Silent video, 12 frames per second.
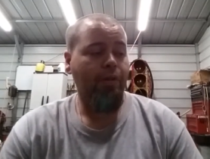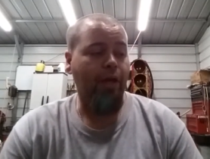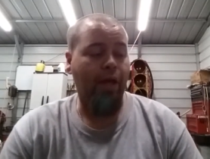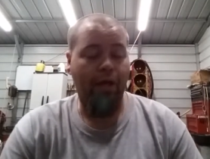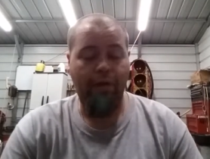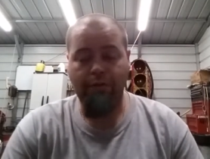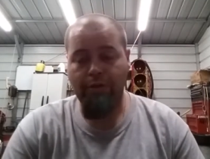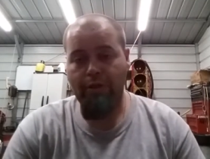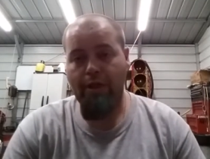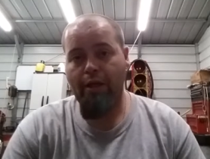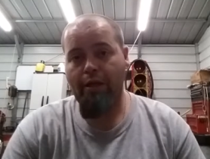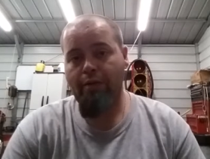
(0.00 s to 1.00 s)
I
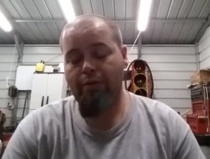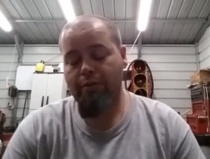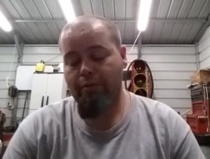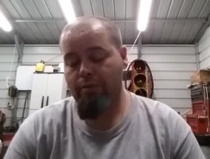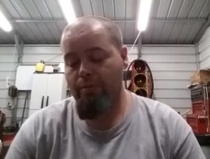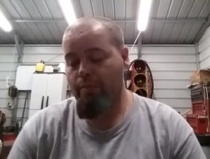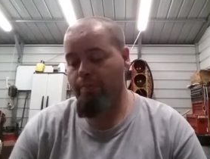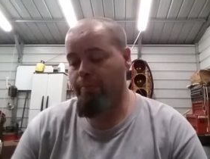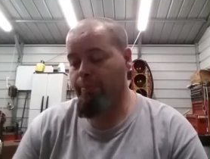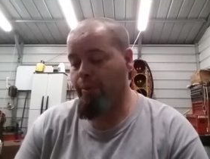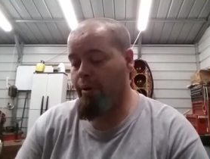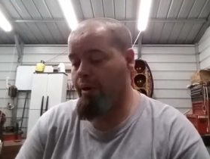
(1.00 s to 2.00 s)
understand,
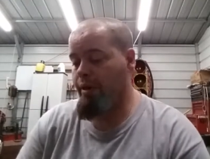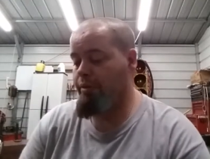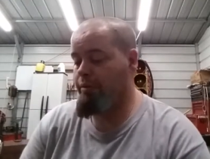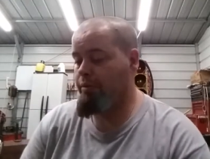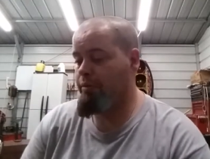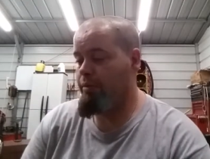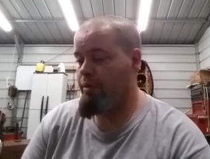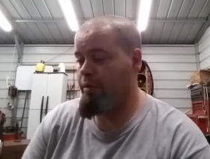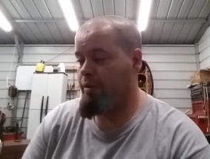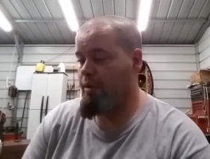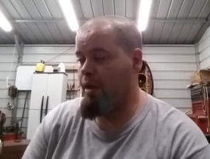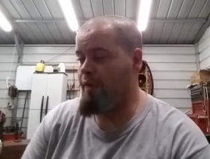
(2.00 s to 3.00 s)
but
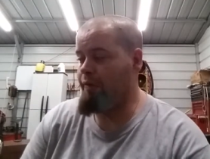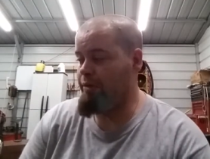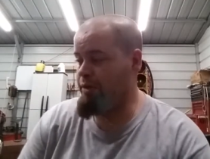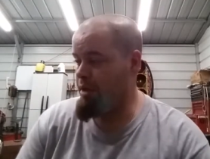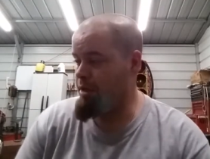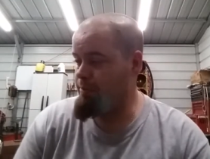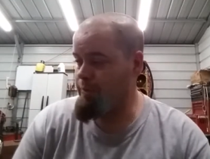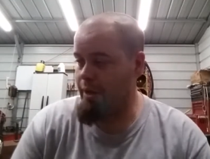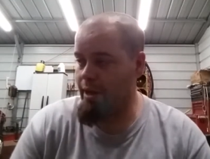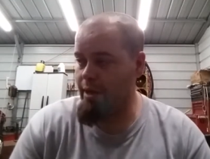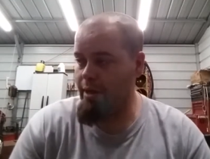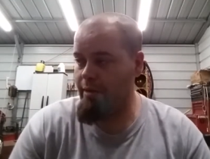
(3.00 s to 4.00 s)
at the same
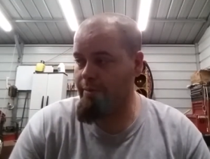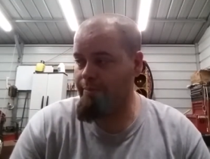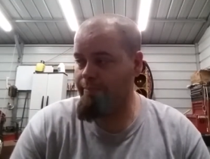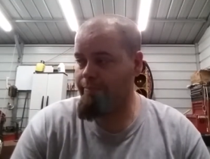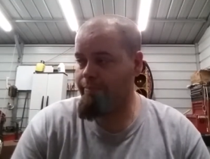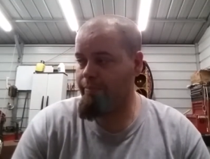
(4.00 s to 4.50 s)
time,